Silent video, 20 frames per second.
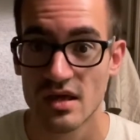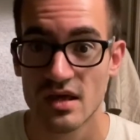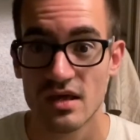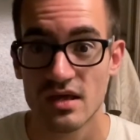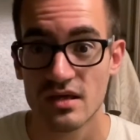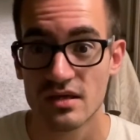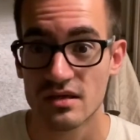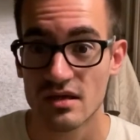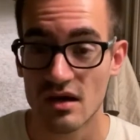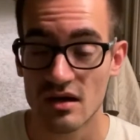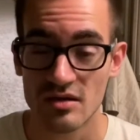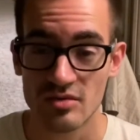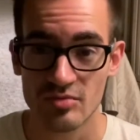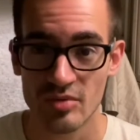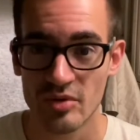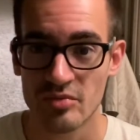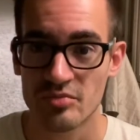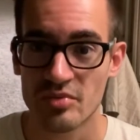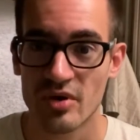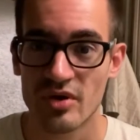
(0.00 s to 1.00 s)
young
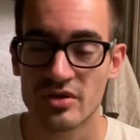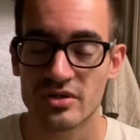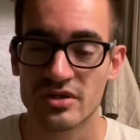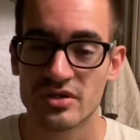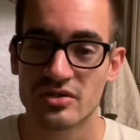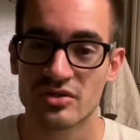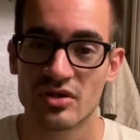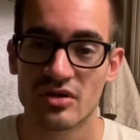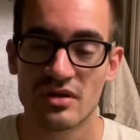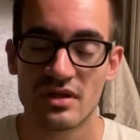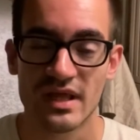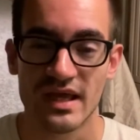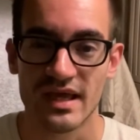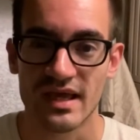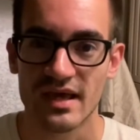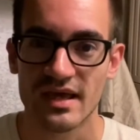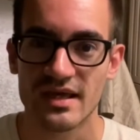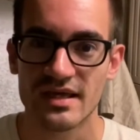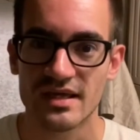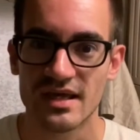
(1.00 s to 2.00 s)
Bomboni,
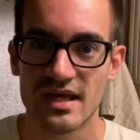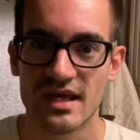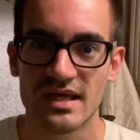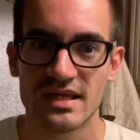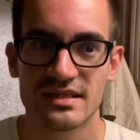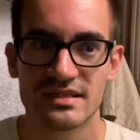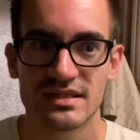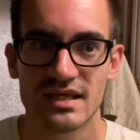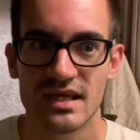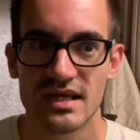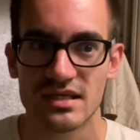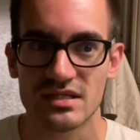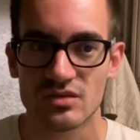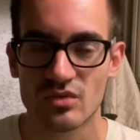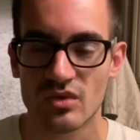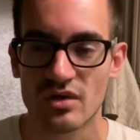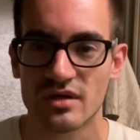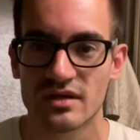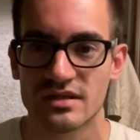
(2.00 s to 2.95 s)
like it takes work, and